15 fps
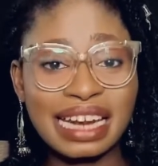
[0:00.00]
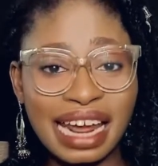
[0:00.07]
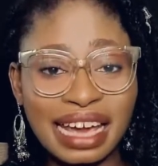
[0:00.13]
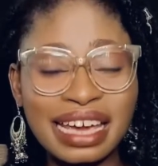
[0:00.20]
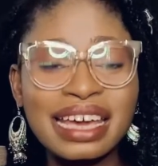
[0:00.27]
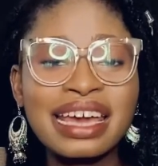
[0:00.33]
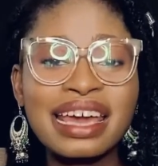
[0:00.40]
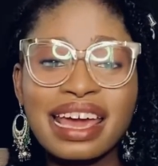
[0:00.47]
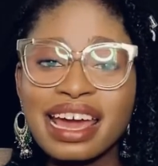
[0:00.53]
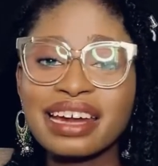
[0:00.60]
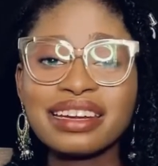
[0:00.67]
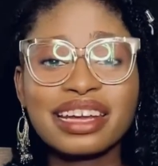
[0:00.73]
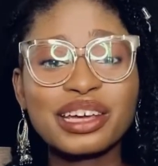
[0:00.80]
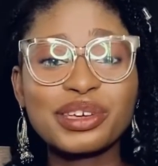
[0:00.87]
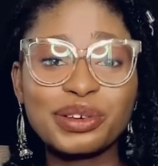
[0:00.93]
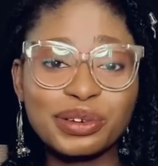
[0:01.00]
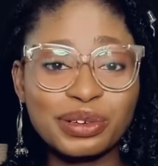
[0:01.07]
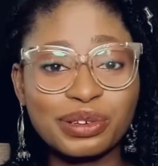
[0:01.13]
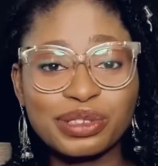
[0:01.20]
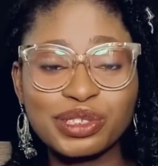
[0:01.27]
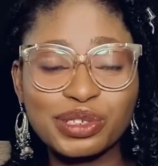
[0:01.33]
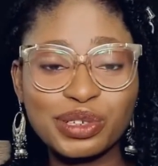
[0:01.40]
neck, and then you're
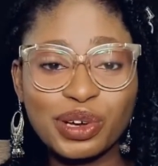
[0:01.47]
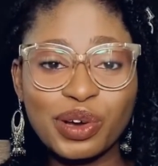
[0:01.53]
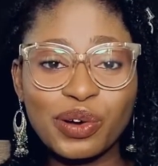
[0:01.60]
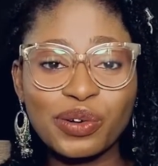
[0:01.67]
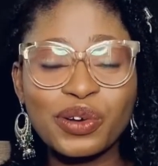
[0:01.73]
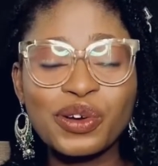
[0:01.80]
good to go.